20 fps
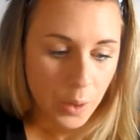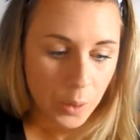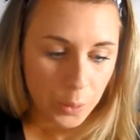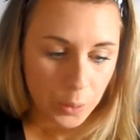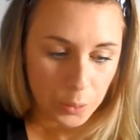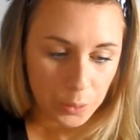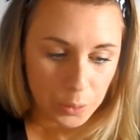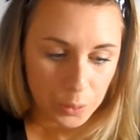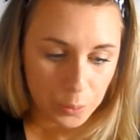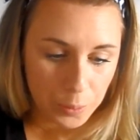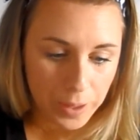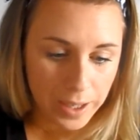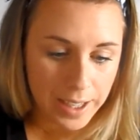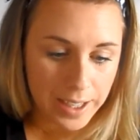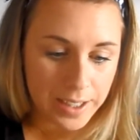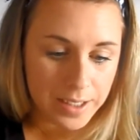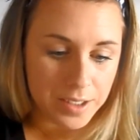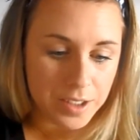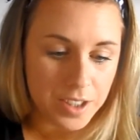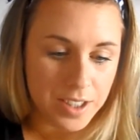All
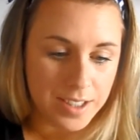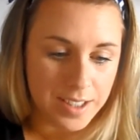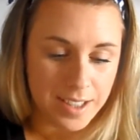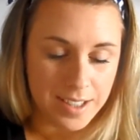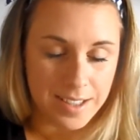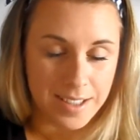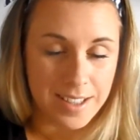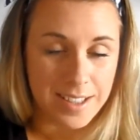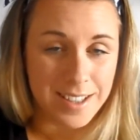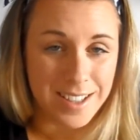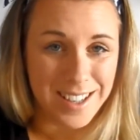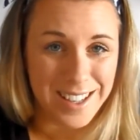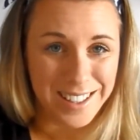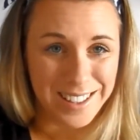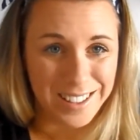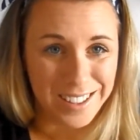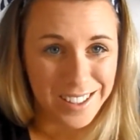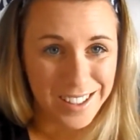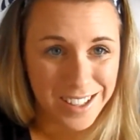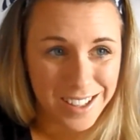well, she says it's a
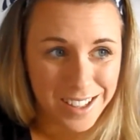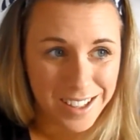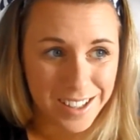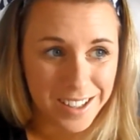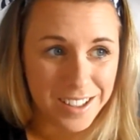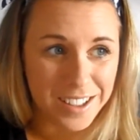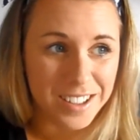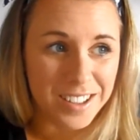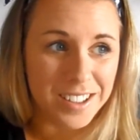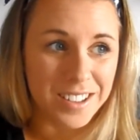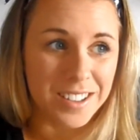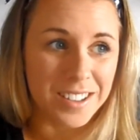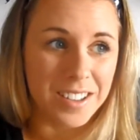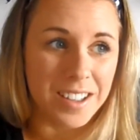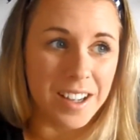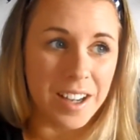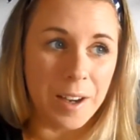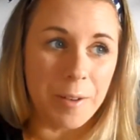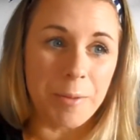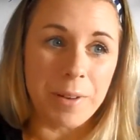little girl,
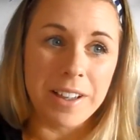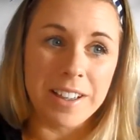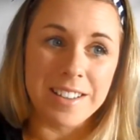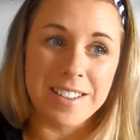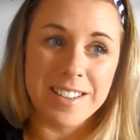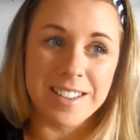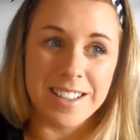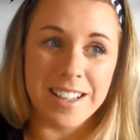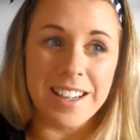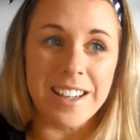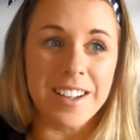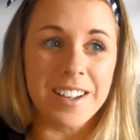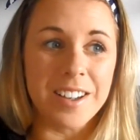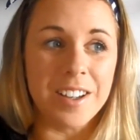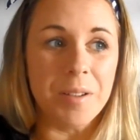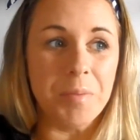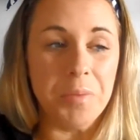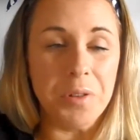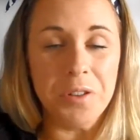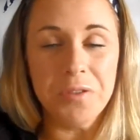and we could see
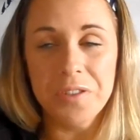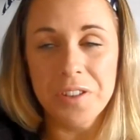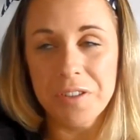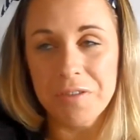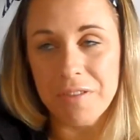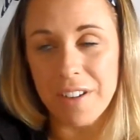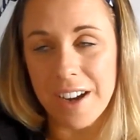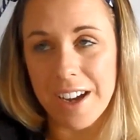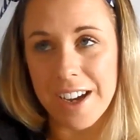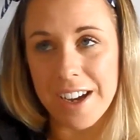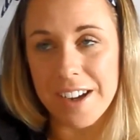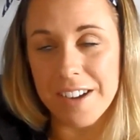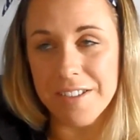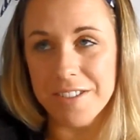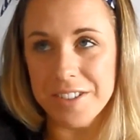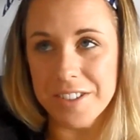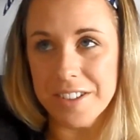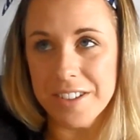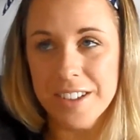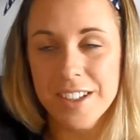her moving around
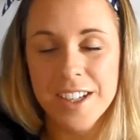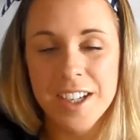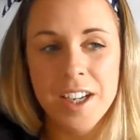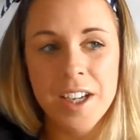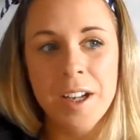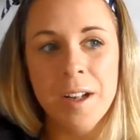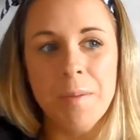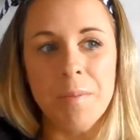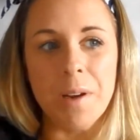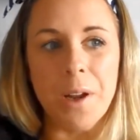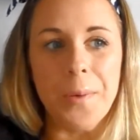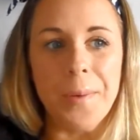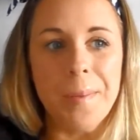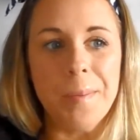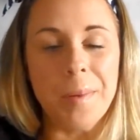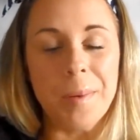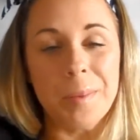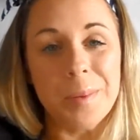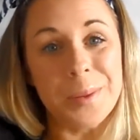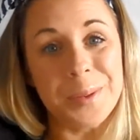and blowing
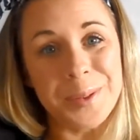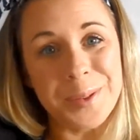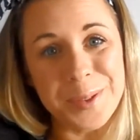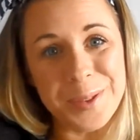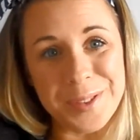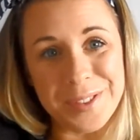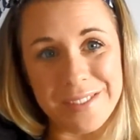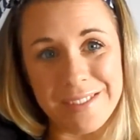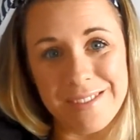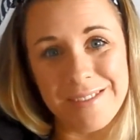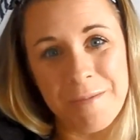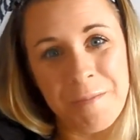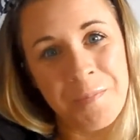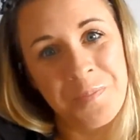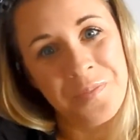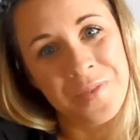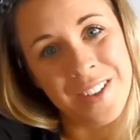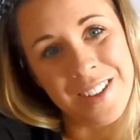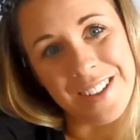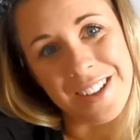bubbles and,
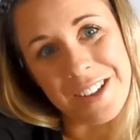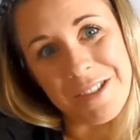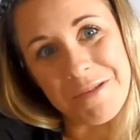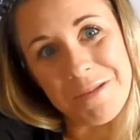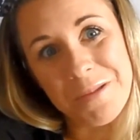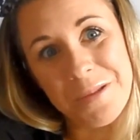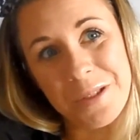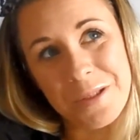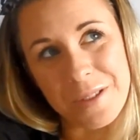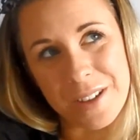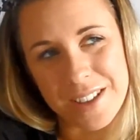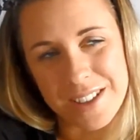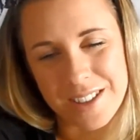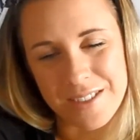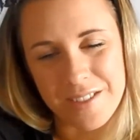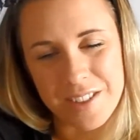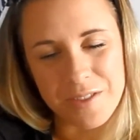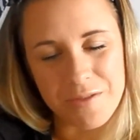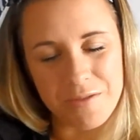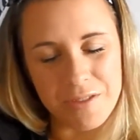you know, all the rest of
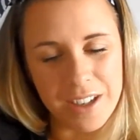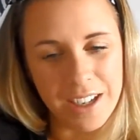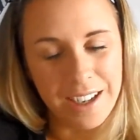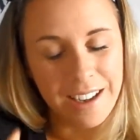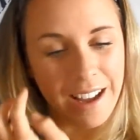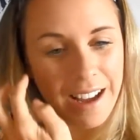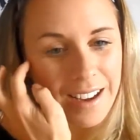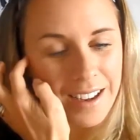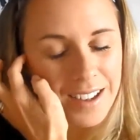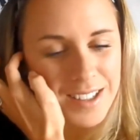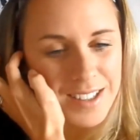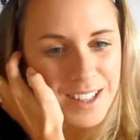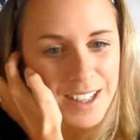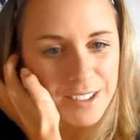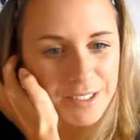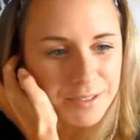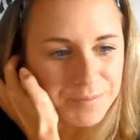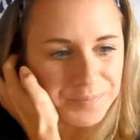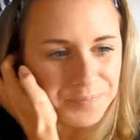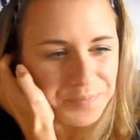it, really active.
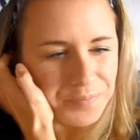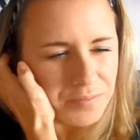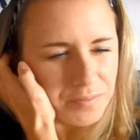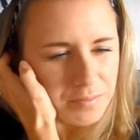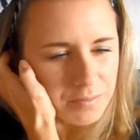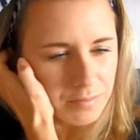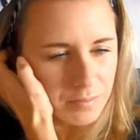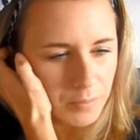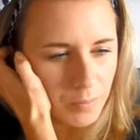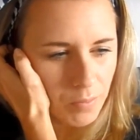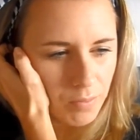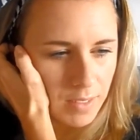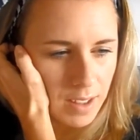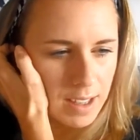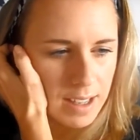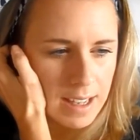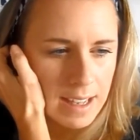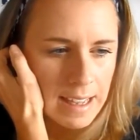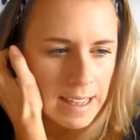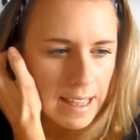
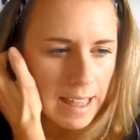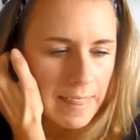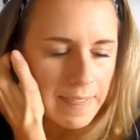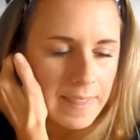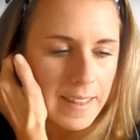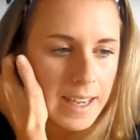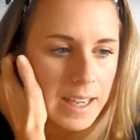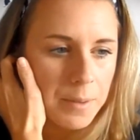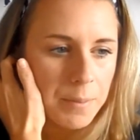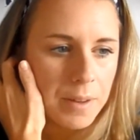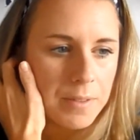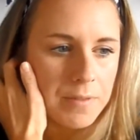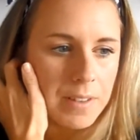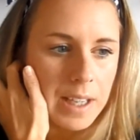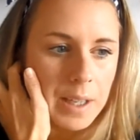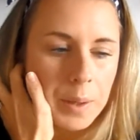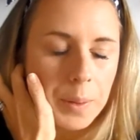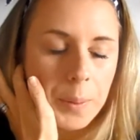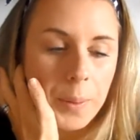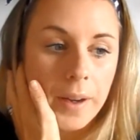And then it went really
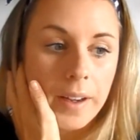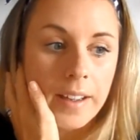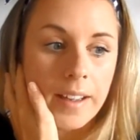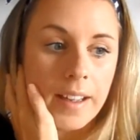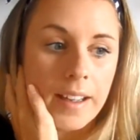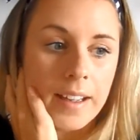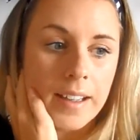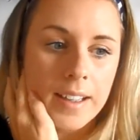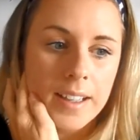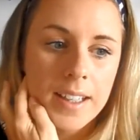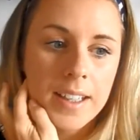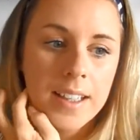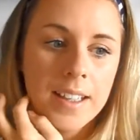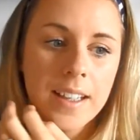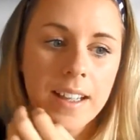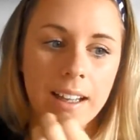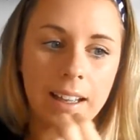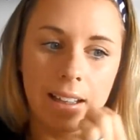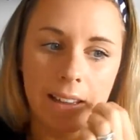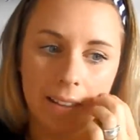quiet,
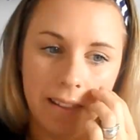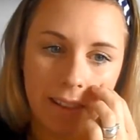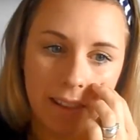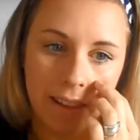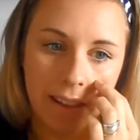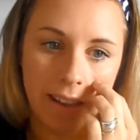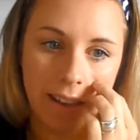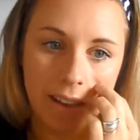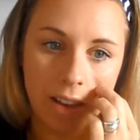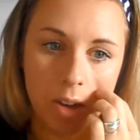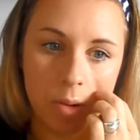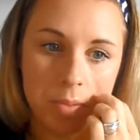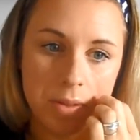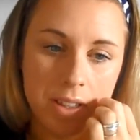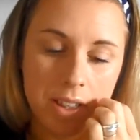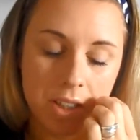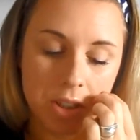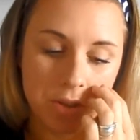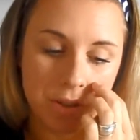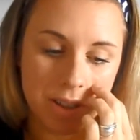and the
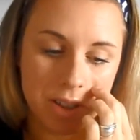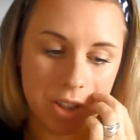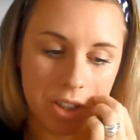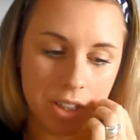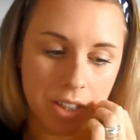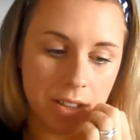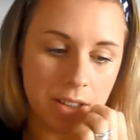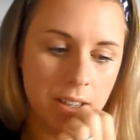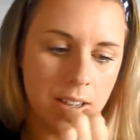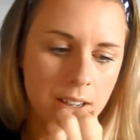obstetrician,